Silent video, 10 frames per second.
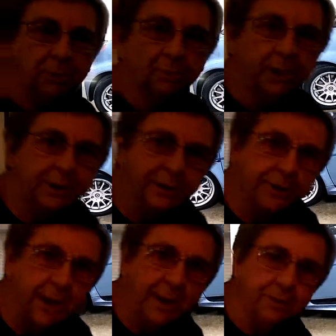know, to run to
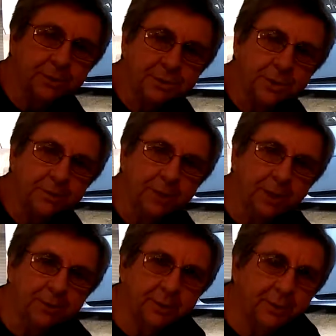town or something or
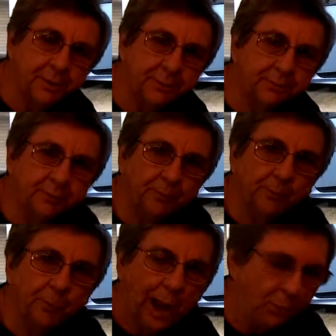other,
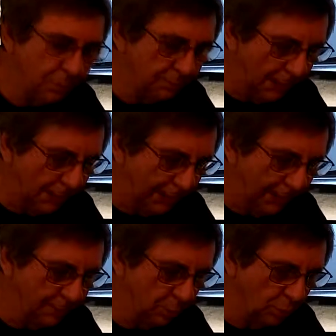I wouldn't mind
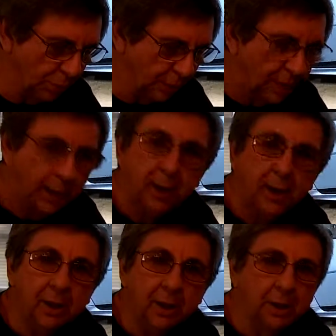having one.
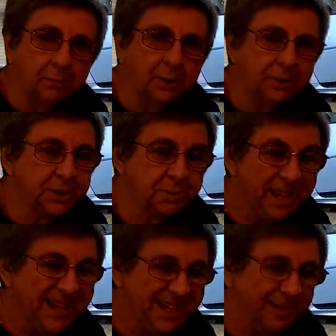But to
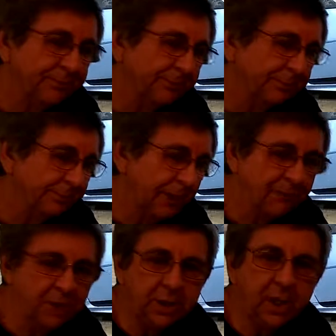me,
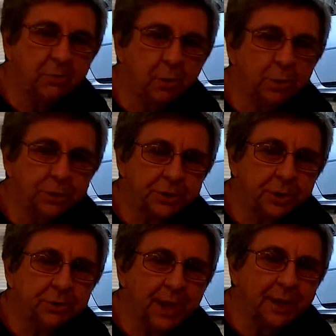if you give more than
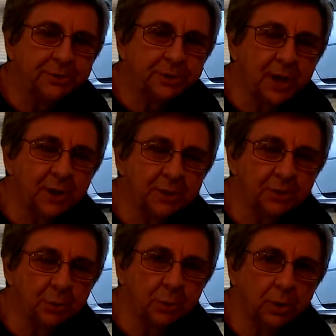$2,000
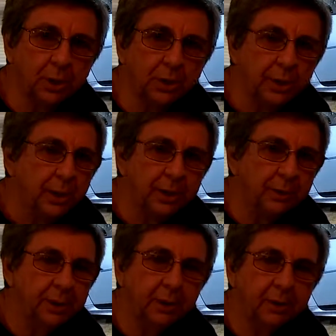for one,
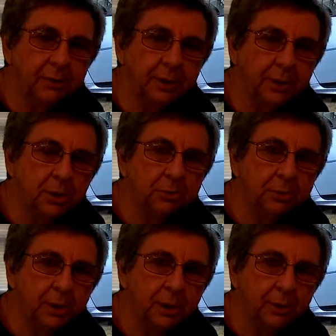you're not going to
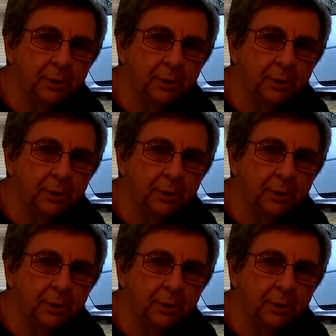recuperate